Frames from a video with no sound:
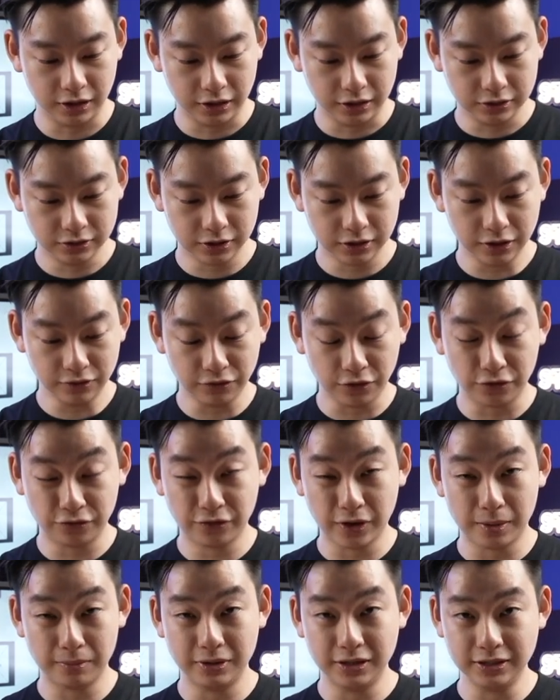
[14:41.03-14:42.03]
So I think for
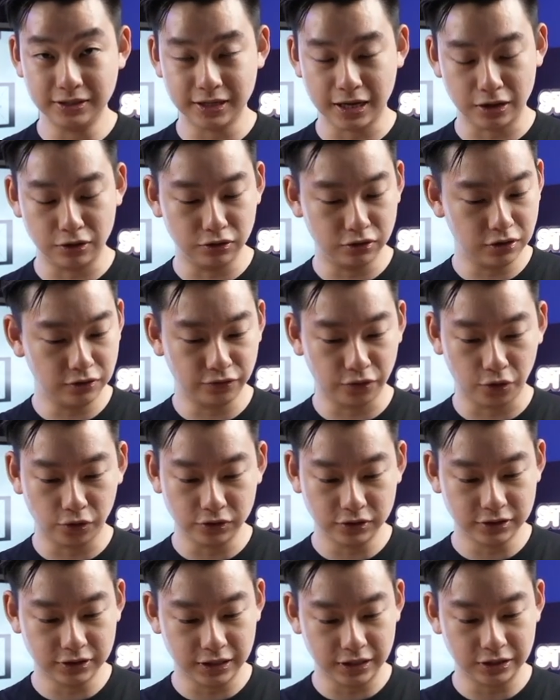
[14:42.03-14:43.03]
families that are looking for own
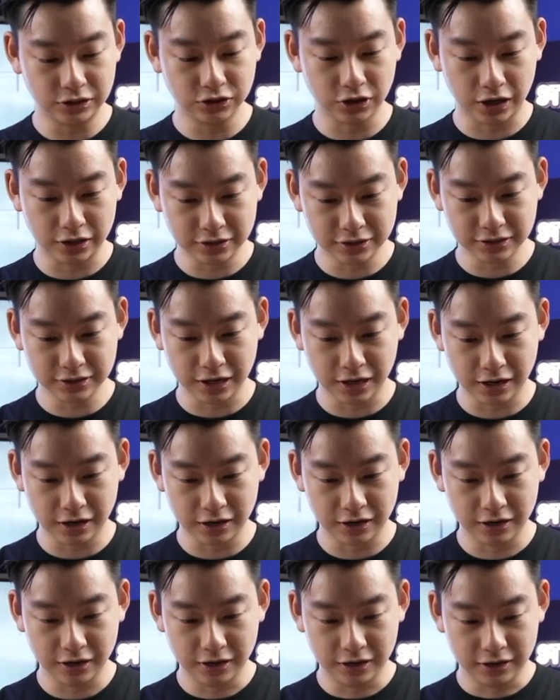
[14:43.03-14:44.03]
stay, chances are
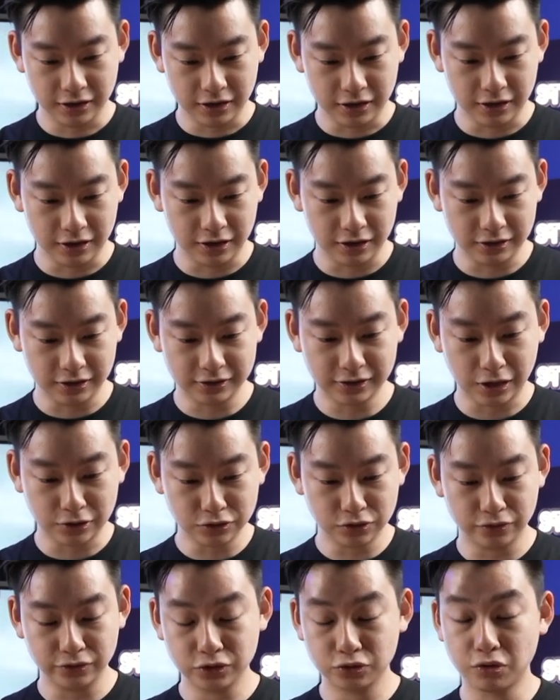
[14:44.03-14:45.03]
the 1000
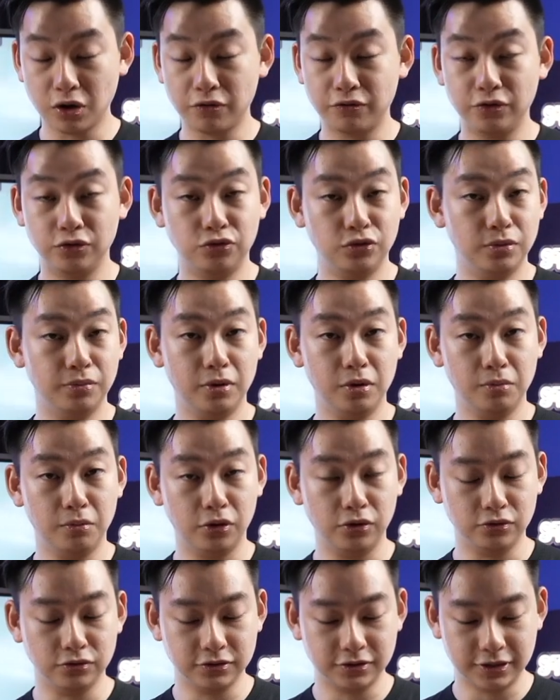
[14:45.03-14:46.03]
over square feet 3 bedroom
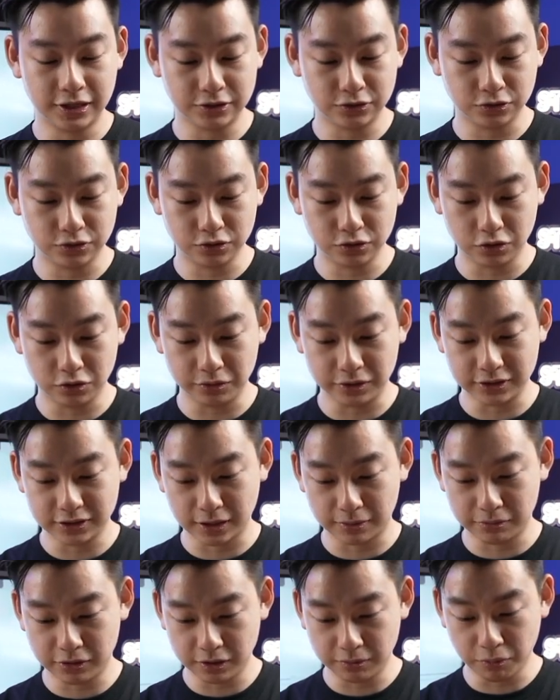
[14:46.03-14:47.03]
models, that's also going to be
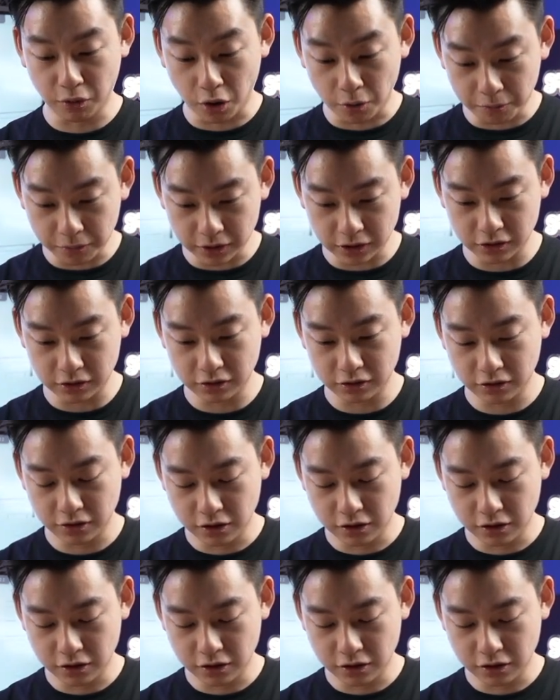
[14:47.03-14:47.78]
something popular